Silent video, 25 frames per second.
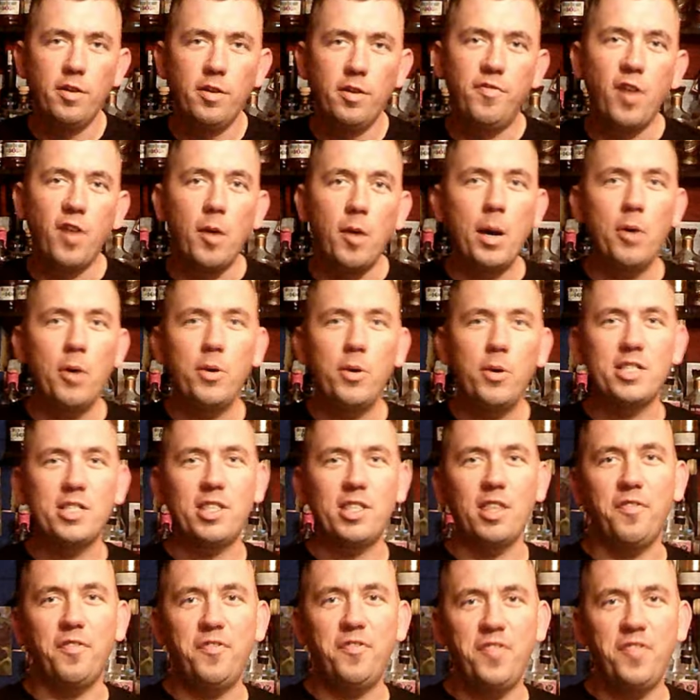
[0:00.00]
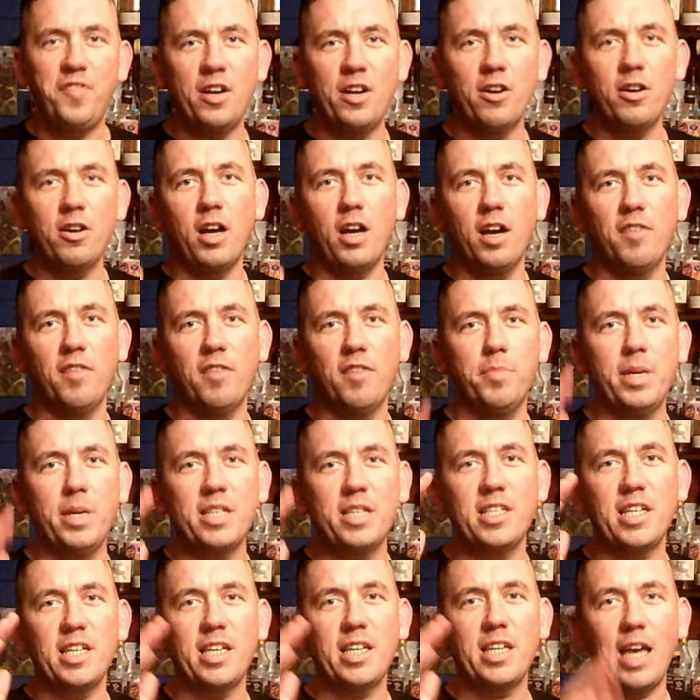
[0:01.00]
FOMO is the fear of
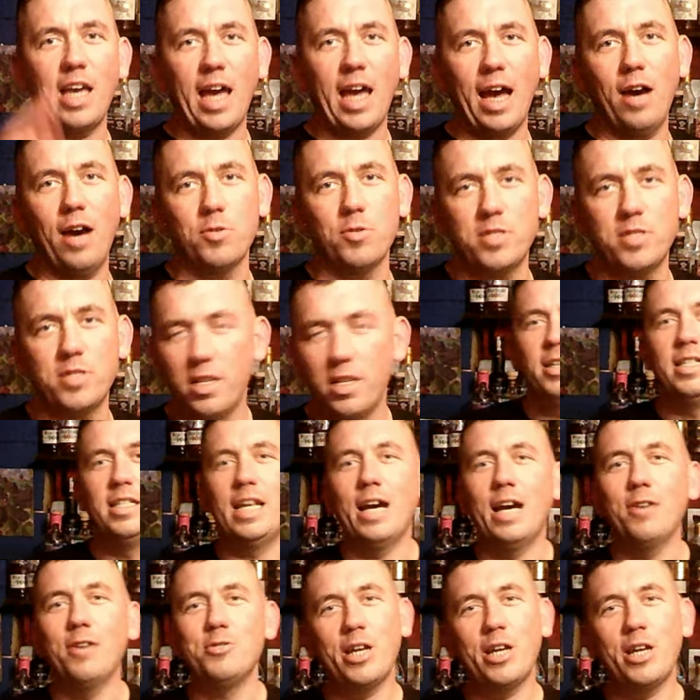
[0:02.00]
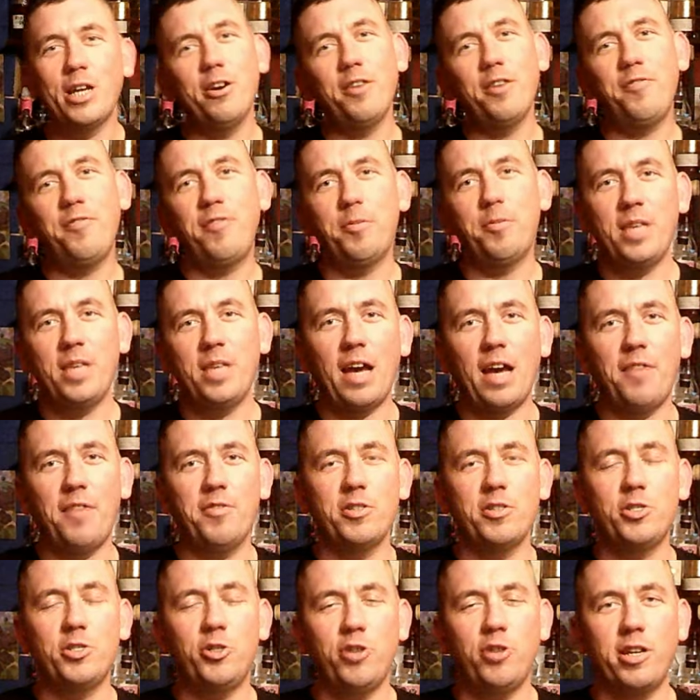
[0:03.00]
missing out. Now Dara from The
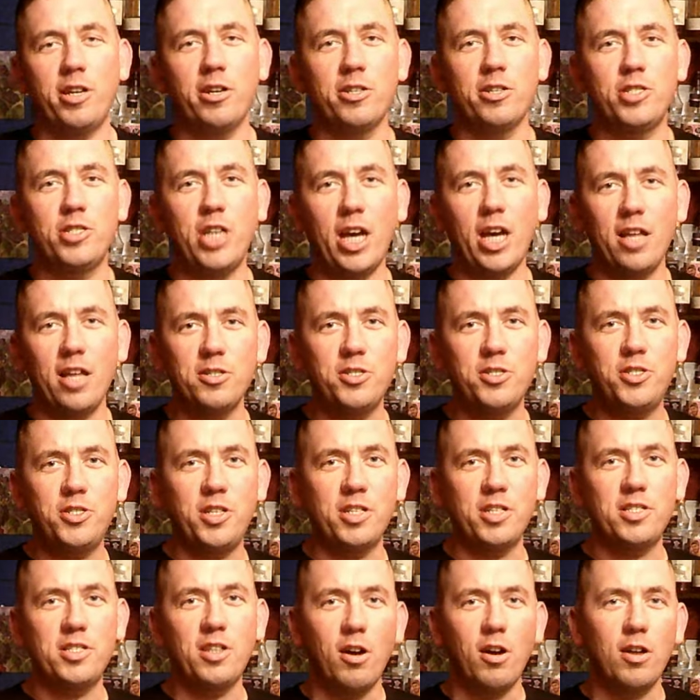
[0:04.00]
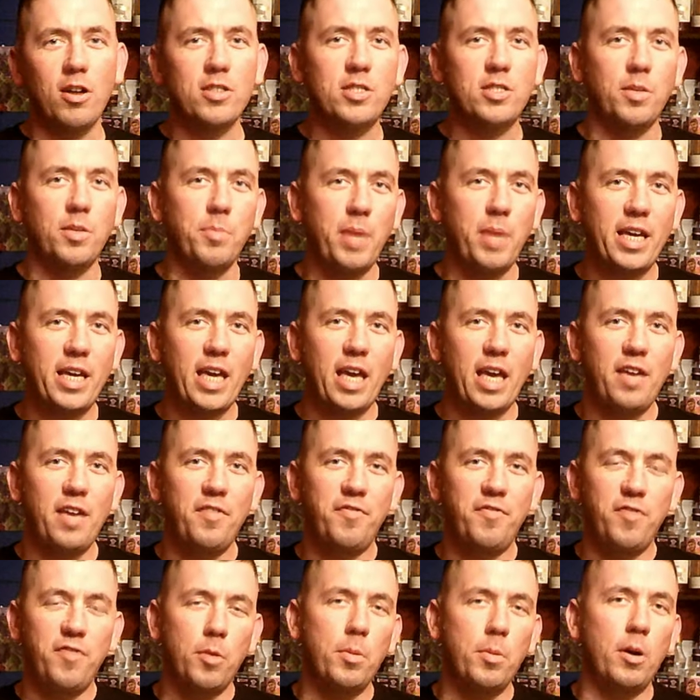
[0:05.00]
Average Drinker challenged us all to make a
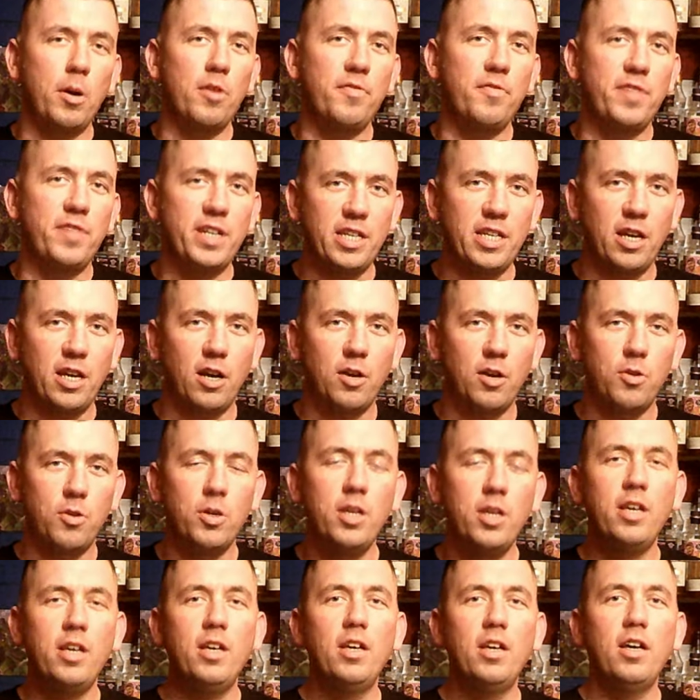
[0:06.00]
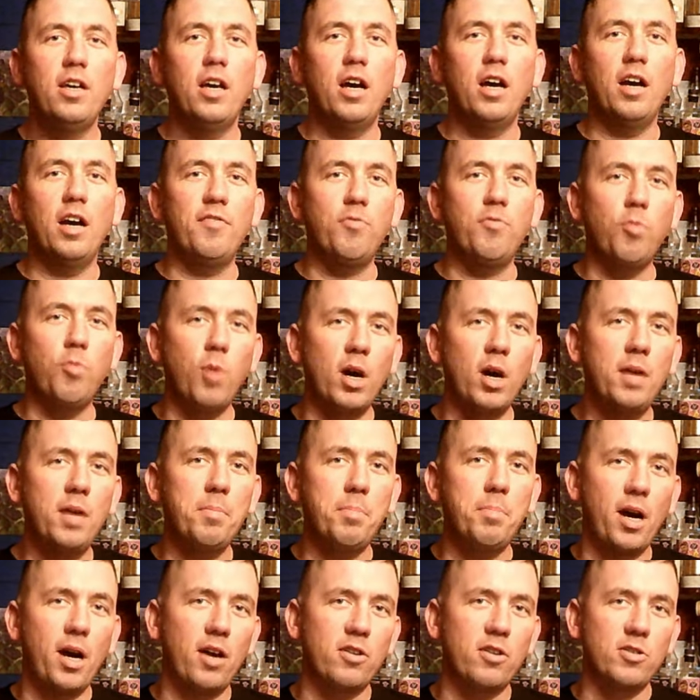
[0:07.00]
FOMO video of what
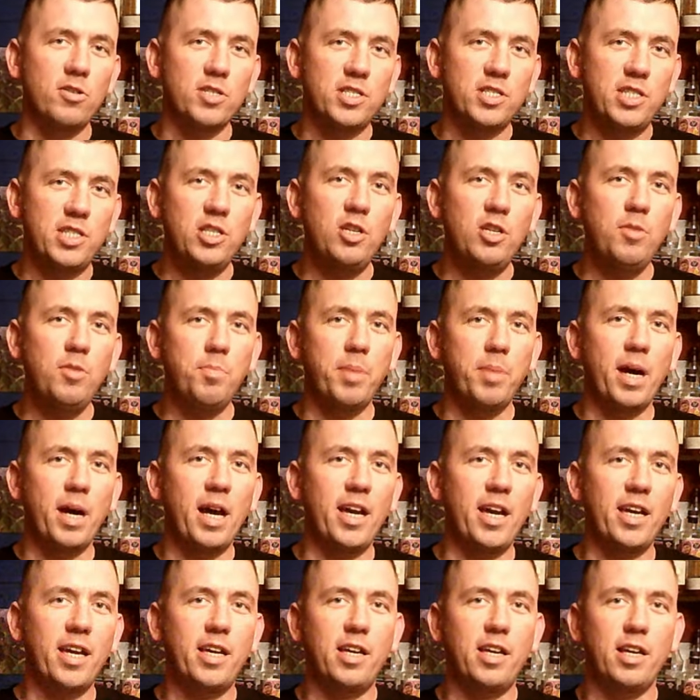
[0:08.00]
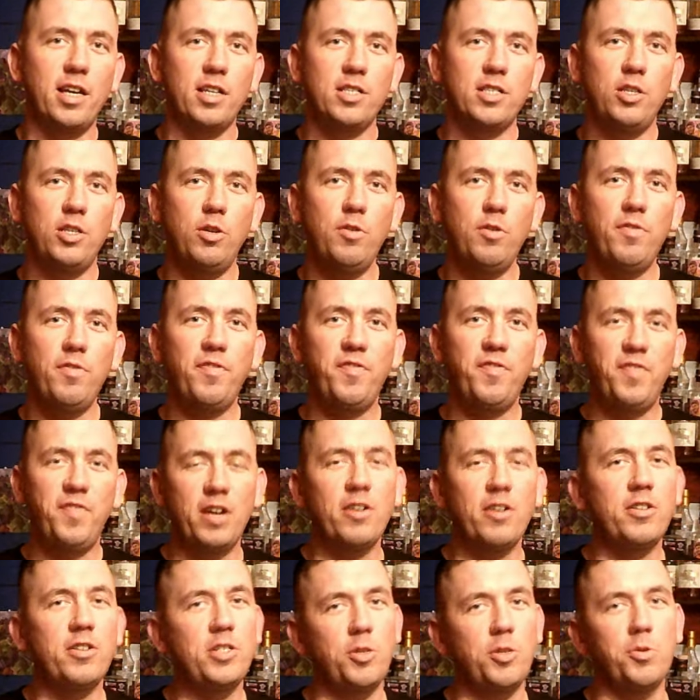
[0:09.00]
bottles did you buy because you
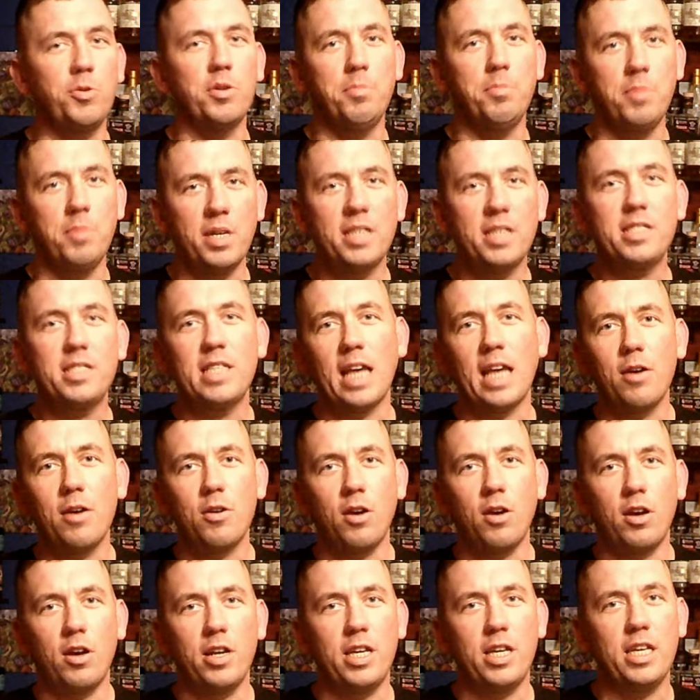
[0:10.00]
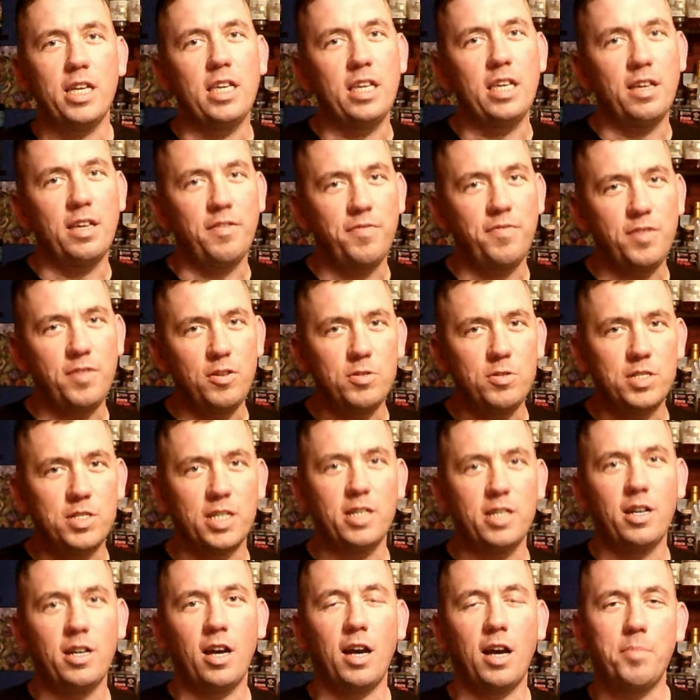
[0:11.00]
feared you would miss out on it if you
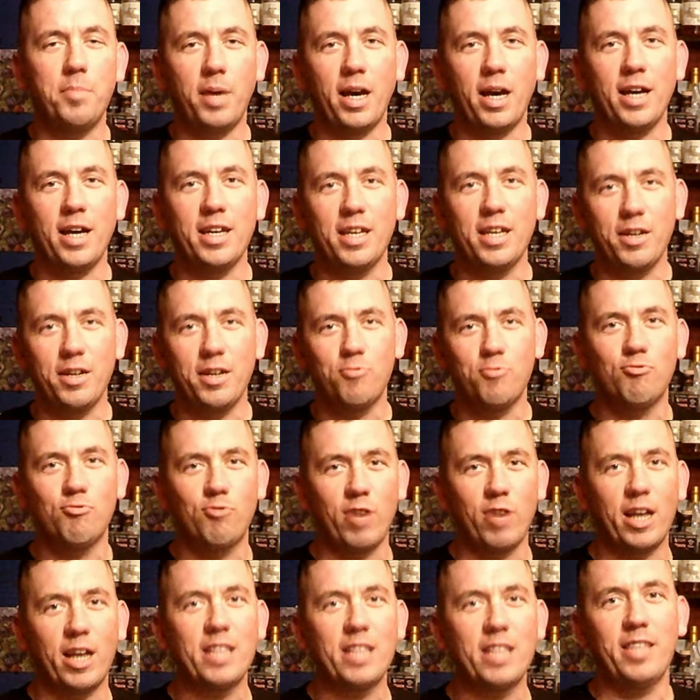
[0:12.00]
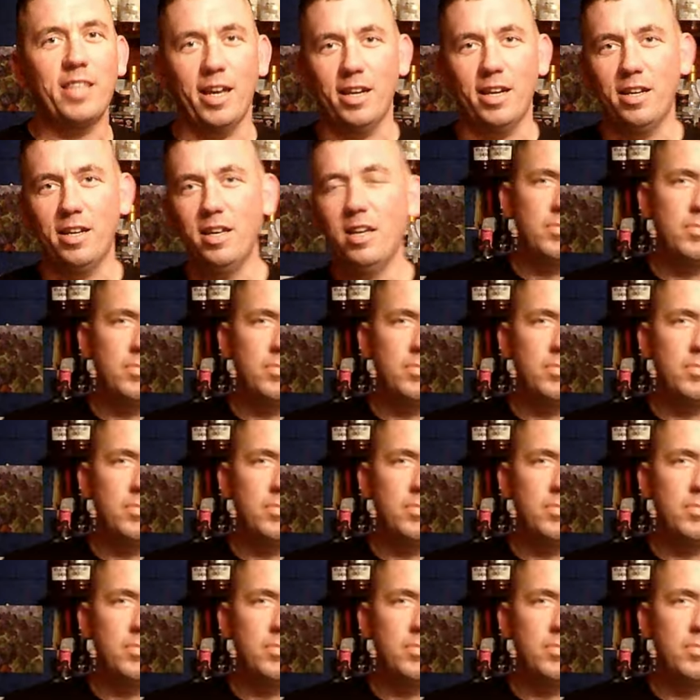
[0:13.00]
did not buy it right then.